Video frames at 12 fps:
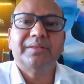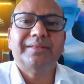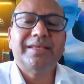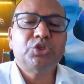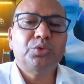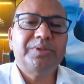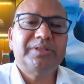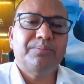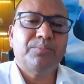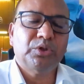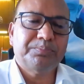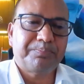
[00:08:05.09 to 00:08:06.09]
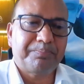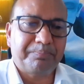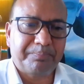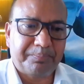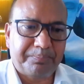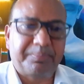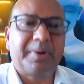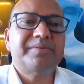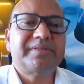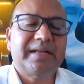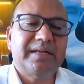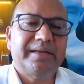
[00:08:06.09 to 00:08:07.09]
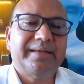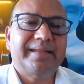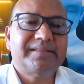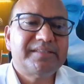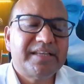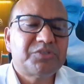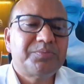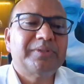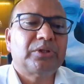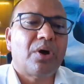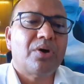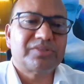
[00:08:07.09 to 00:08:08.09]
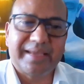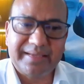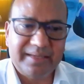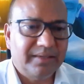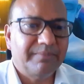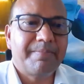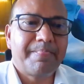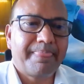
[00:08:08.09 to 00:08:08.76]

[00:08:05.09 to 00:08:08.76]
The issue with the both primary secondary, it takes 6 month long cycle.